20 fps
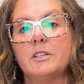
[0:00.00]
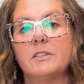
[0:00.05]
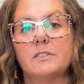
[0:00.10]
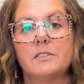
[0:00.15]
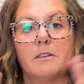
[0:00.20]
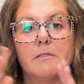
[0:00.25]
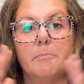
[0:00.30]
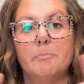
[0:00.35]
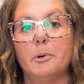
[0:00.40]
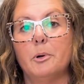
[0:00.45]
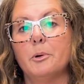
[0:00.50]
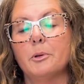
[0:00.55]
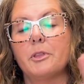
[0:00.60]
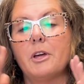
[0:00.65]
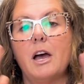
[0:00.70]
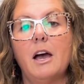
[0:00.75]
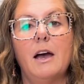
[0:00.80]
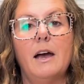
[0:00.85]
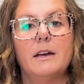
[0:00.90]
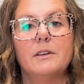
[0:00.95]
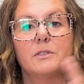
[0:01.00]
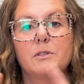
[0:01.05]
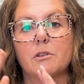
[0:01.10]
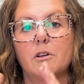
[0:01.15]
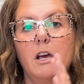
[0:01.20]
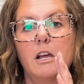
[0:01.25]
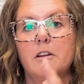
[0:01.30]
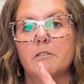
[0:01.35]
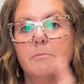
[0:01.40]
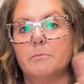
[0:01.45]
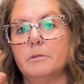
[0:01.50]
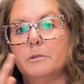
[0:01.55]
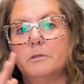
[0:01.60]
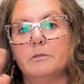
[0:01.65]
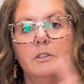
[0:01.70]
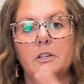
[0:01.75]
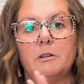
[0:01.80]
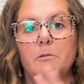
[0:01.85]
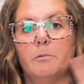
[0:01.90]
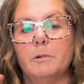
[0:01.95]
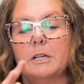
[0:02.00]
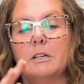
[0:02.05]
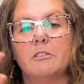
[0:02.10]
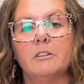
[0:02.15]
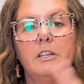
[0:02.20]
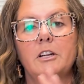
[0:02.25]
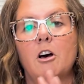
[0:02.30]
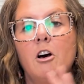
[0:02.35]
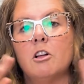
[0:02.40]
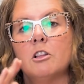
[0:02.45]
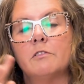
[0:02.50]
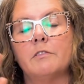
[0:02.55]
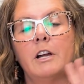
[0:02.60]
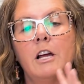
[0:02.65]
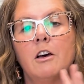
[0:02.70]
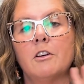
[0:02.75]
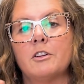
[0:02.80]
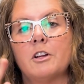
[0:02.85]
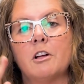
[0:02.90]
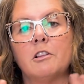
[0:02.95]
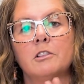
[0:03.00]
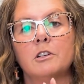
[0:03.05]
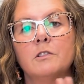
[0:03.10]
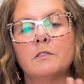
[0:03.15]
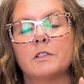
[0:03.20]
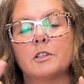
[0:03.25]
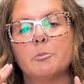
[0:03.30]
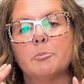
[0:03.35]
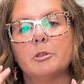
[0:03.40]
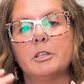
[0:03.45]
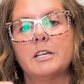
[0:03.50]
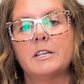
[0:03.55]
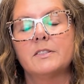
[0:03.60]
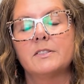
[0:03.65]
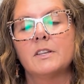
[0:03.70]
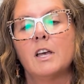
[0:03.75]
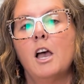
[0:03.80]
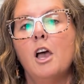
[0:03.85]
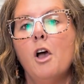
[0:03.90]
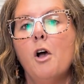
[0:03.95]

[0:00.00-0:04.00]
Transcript: is if both eyes are kind of moving and wiggling all around all over the place,